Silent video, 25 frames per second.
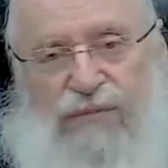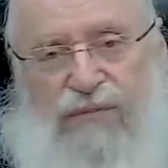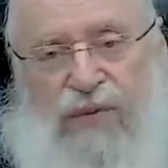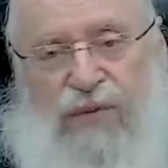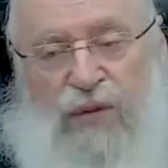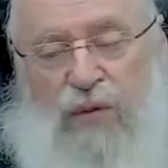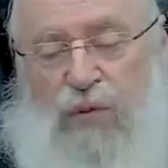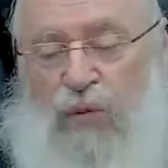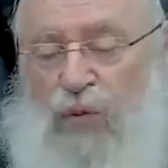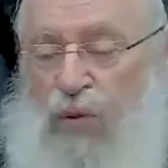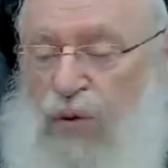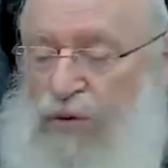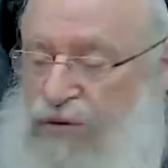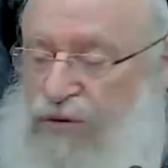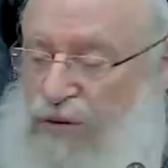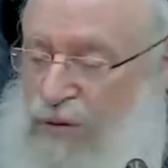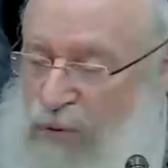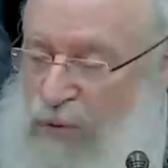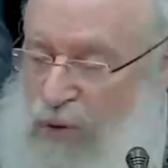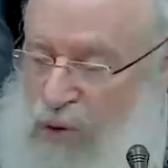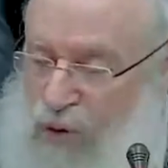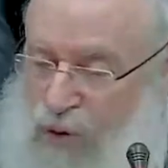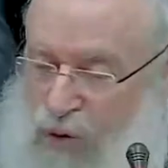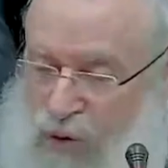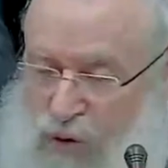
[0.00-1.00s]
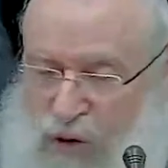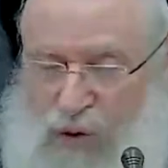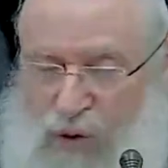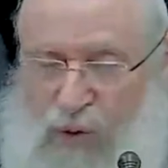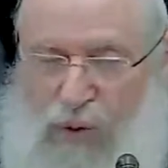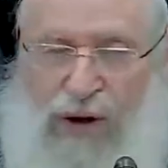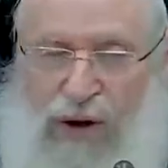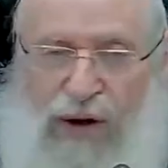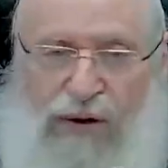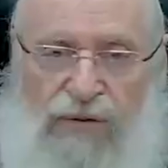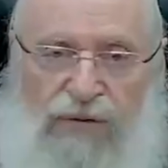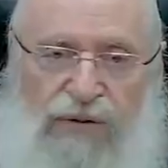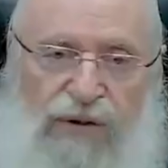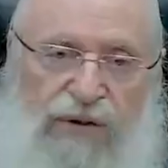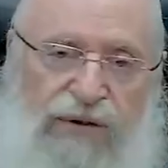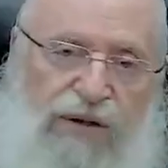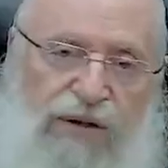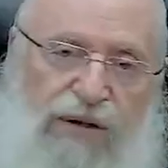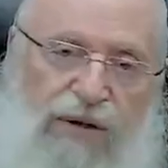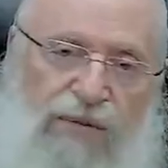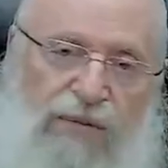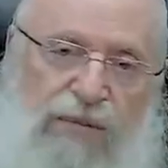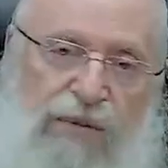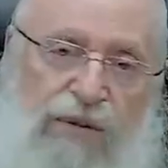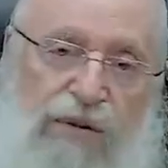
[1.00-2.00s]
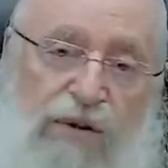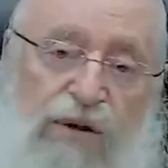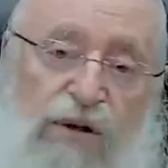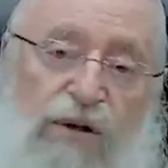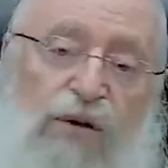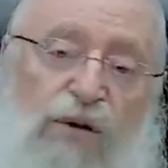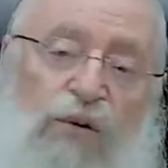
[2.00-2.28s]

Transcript: We want them all around the table.